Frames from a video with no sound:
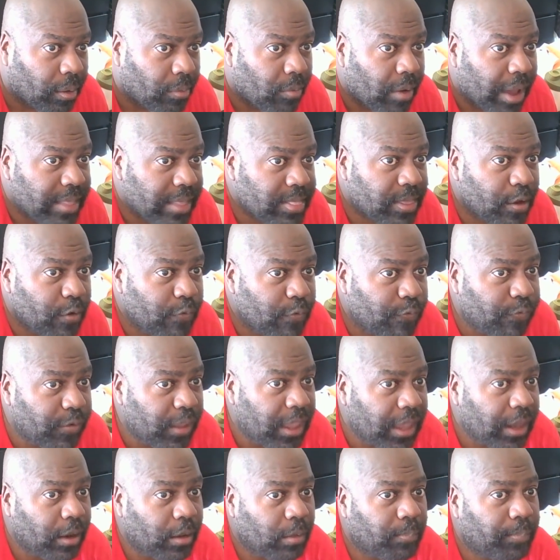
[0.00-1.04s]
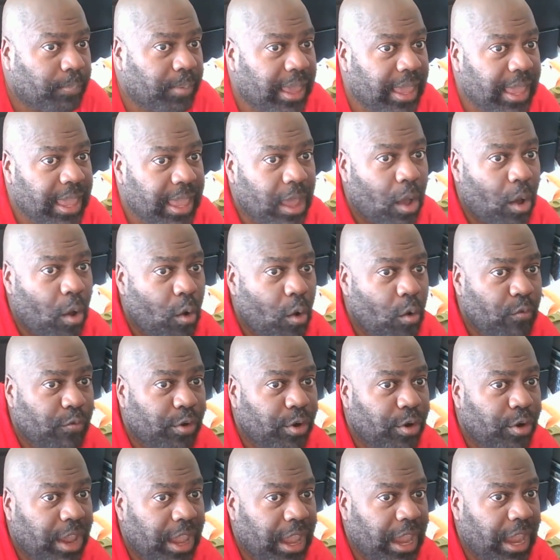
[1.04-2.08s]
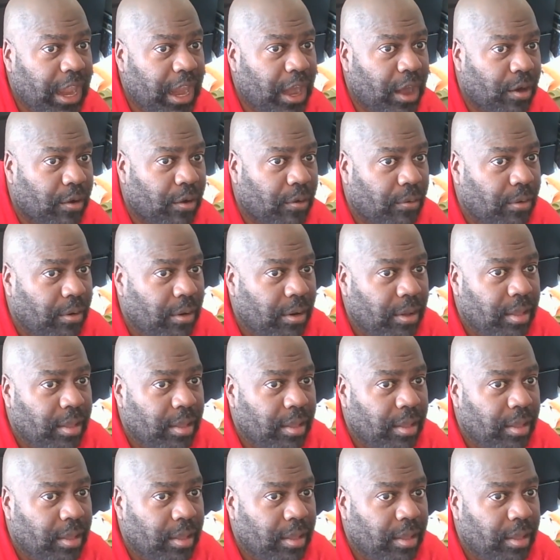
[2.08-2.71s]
Right? Their feet will be over here.